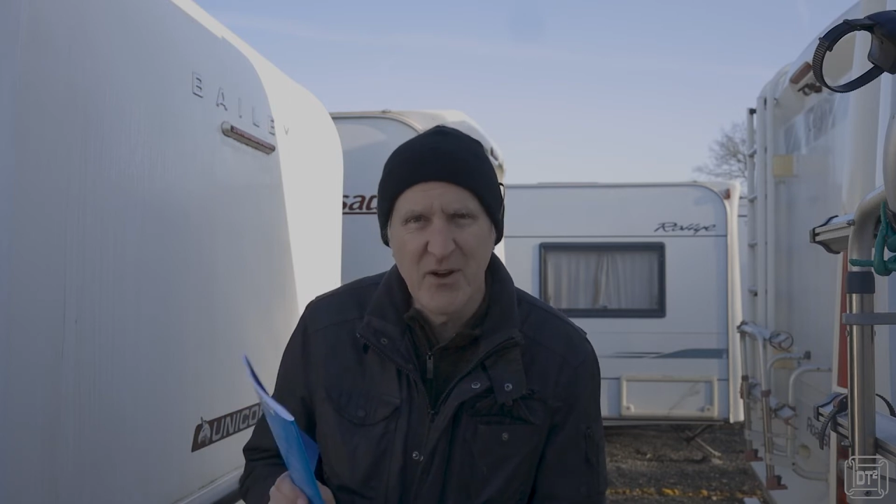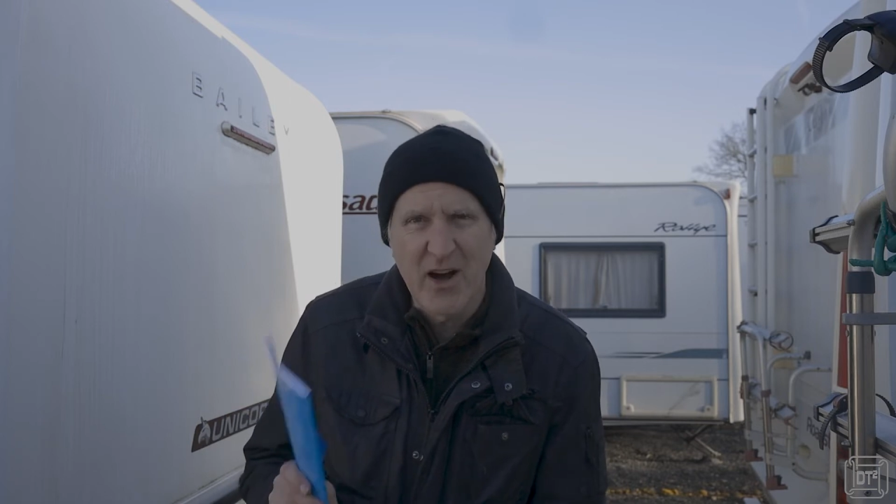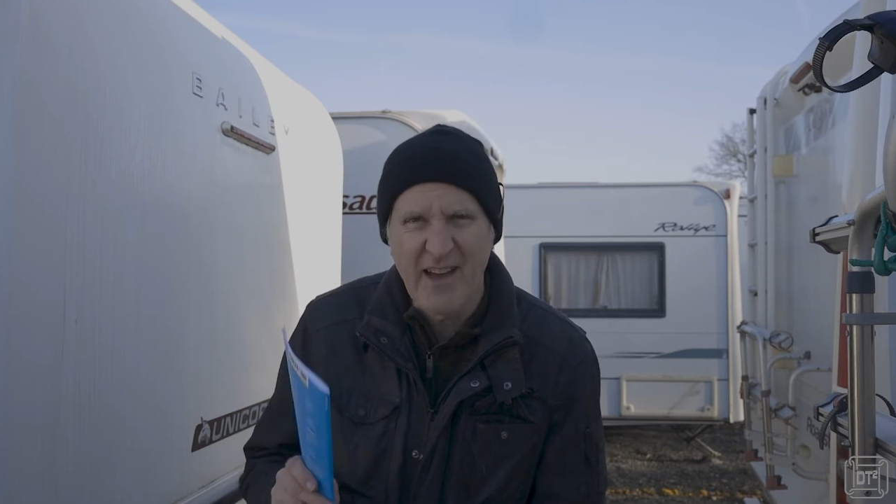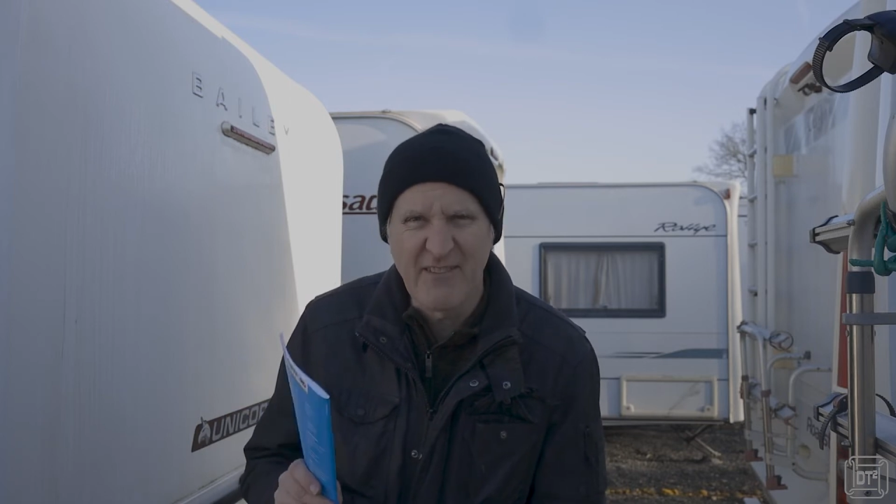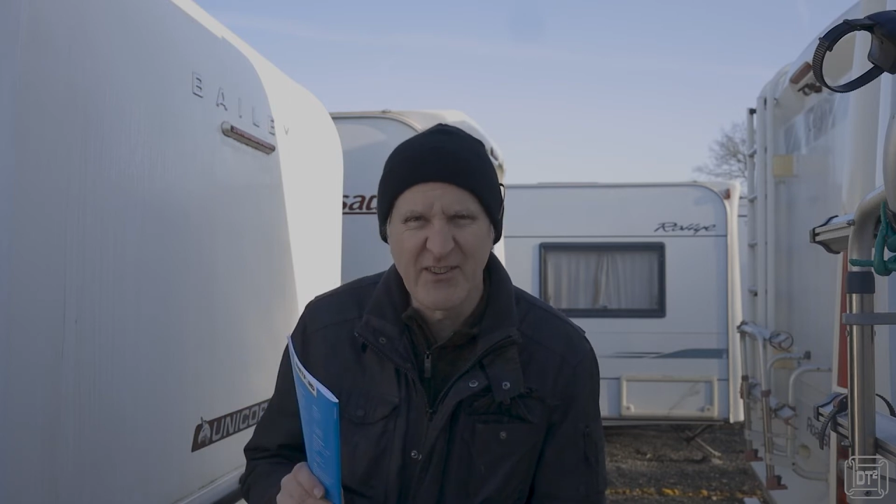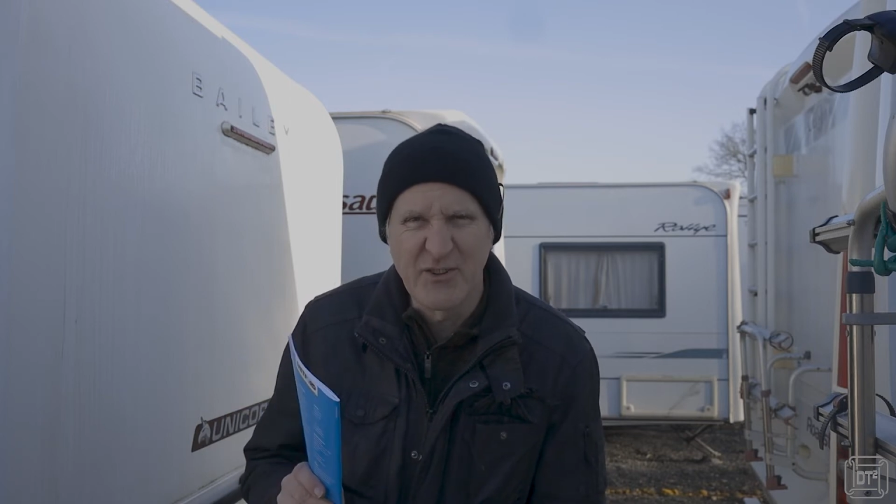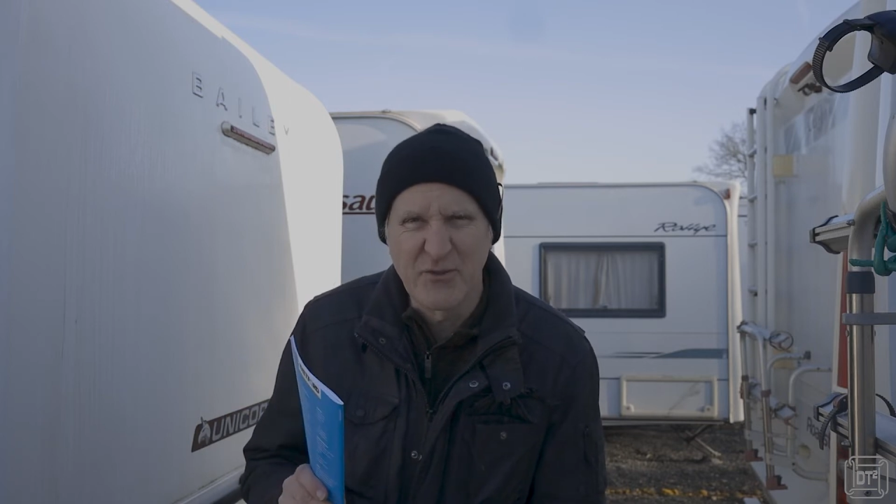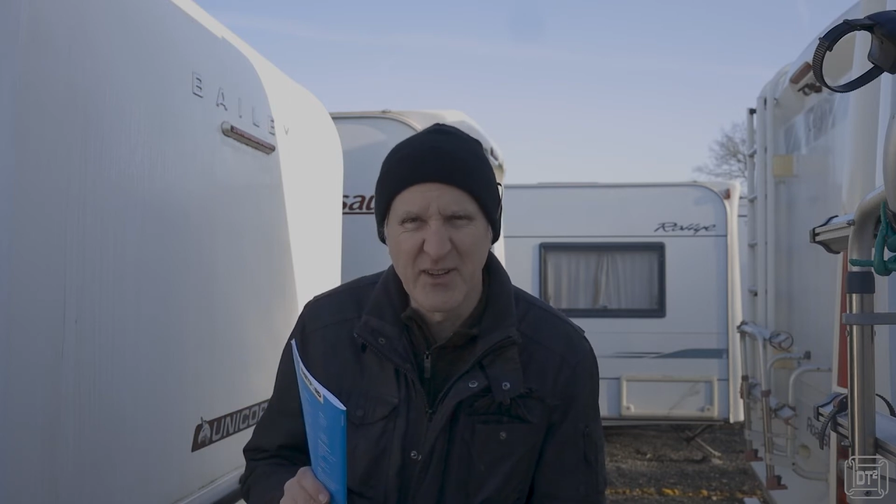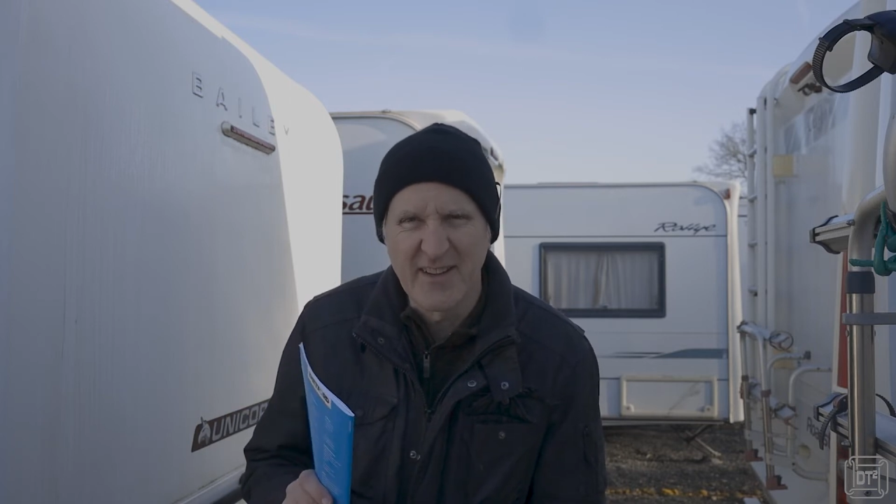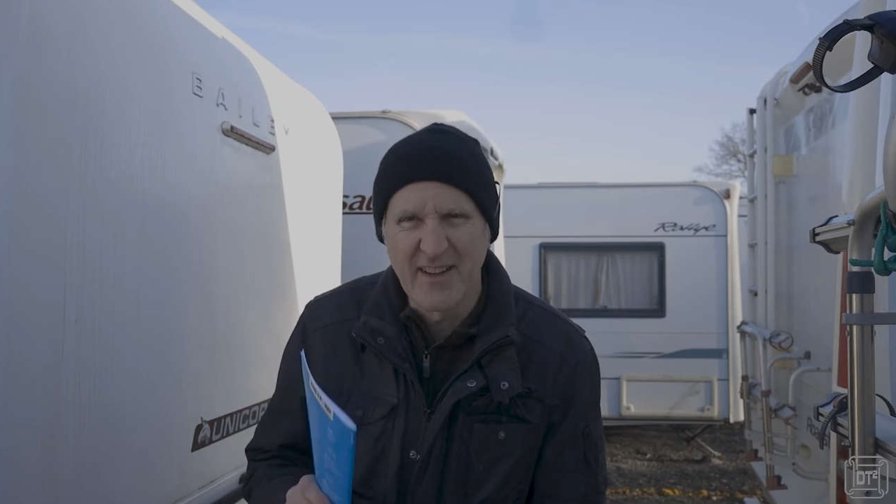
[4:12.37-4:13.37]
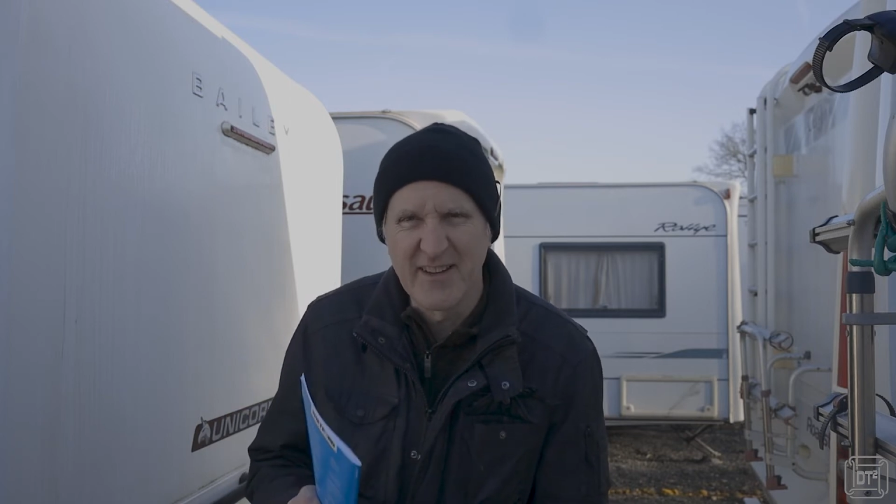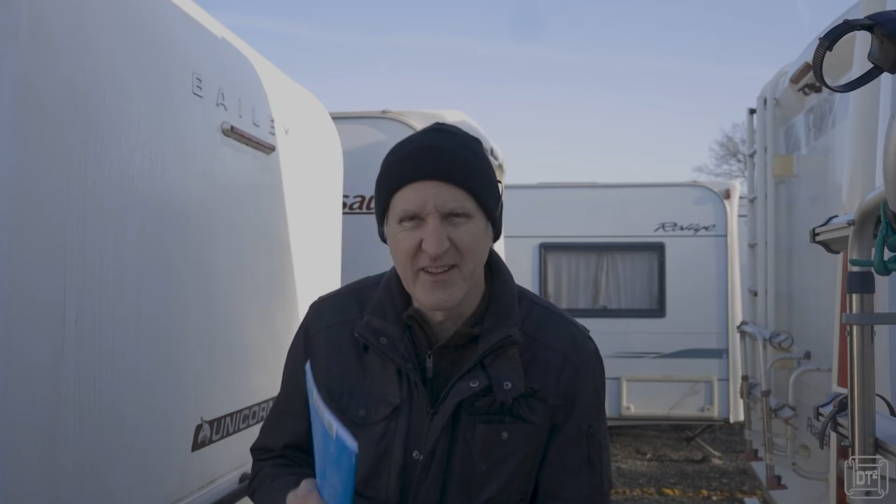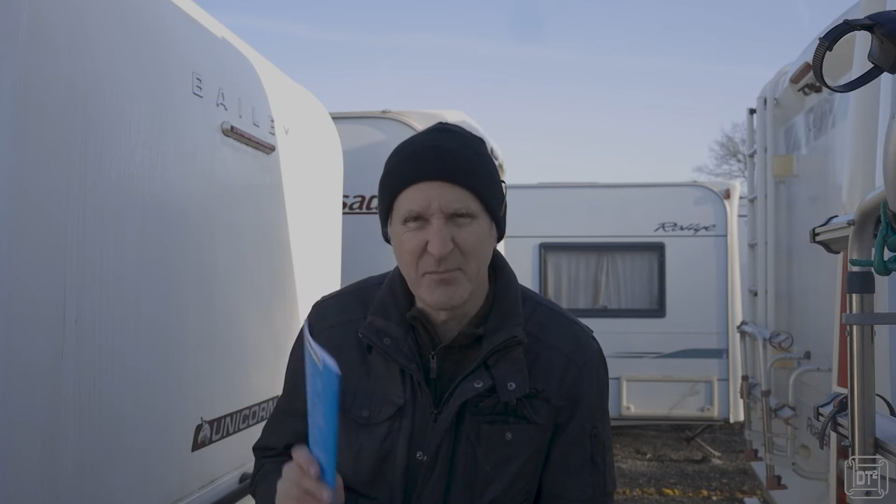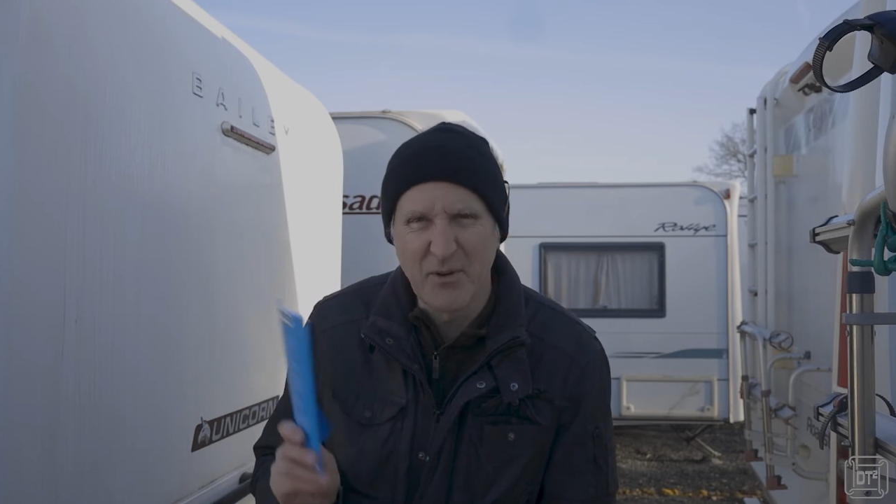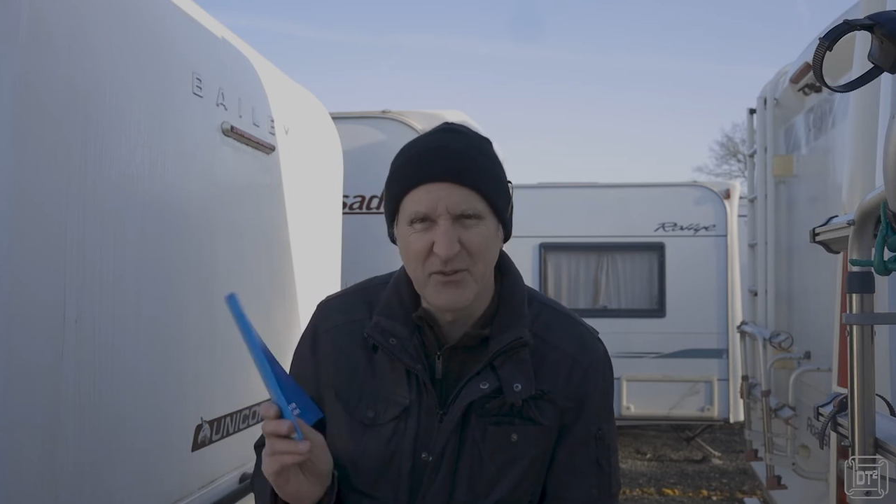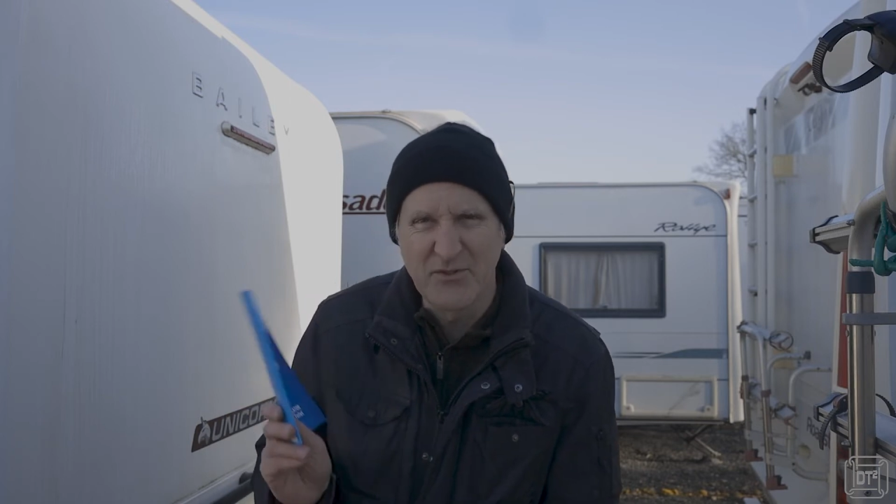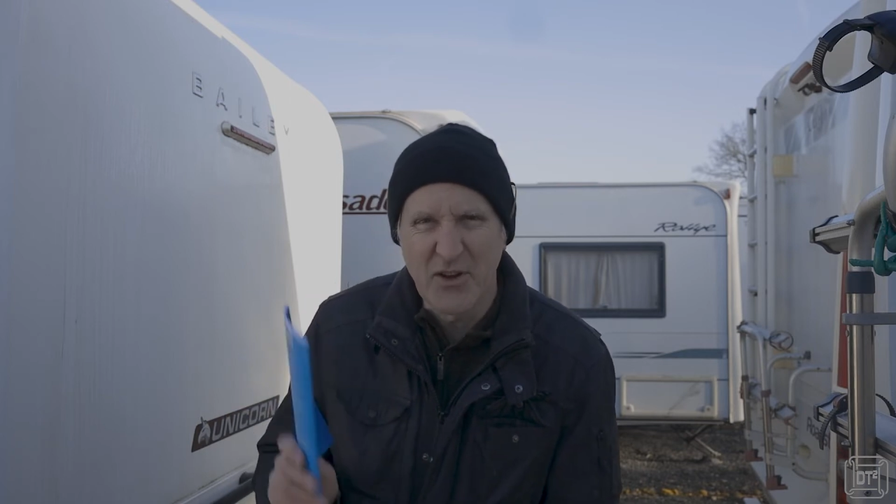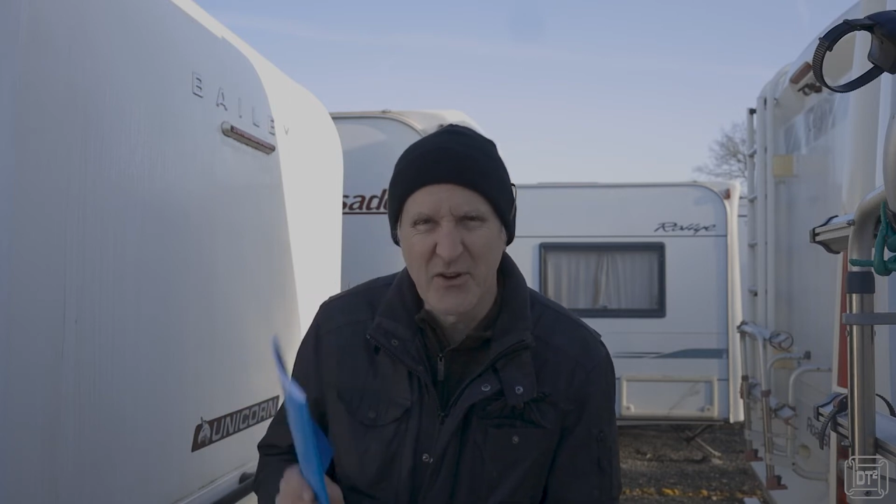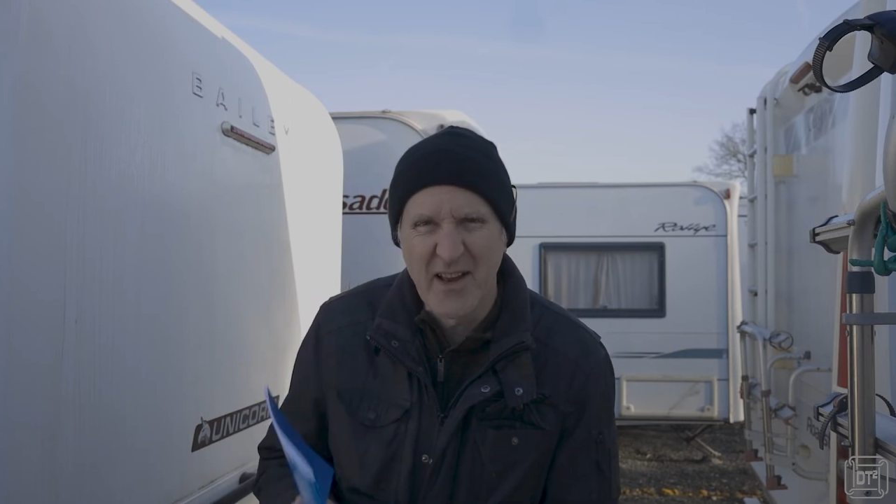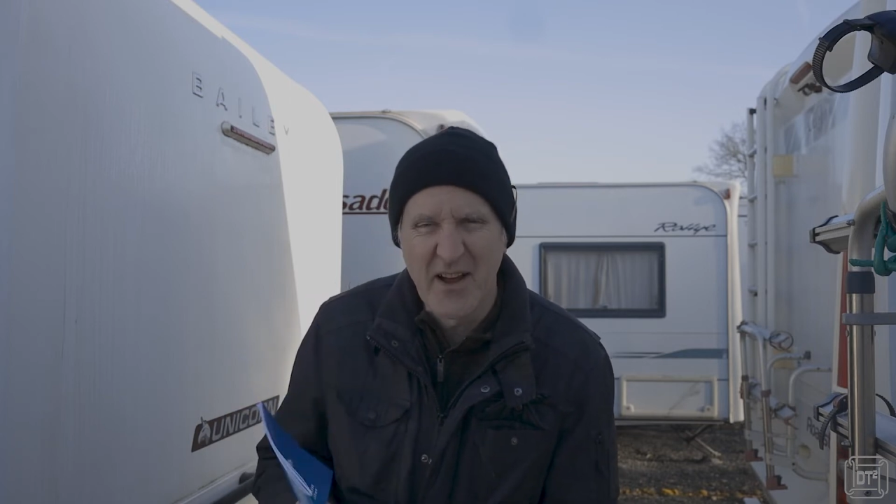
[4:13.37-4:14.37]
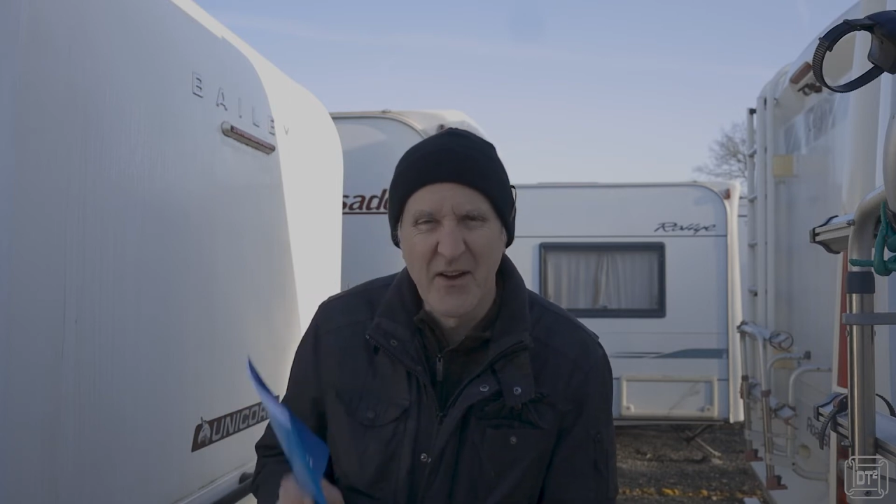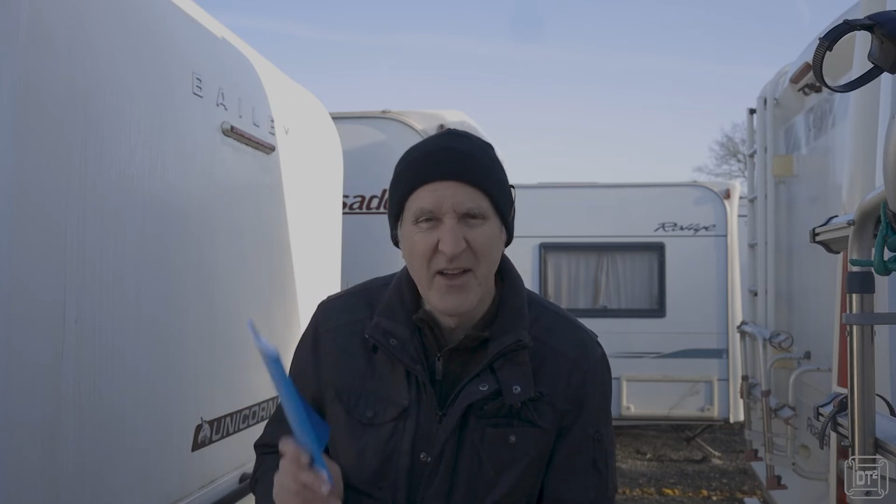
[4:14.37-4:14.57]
I have actually already done this but I'll show you now,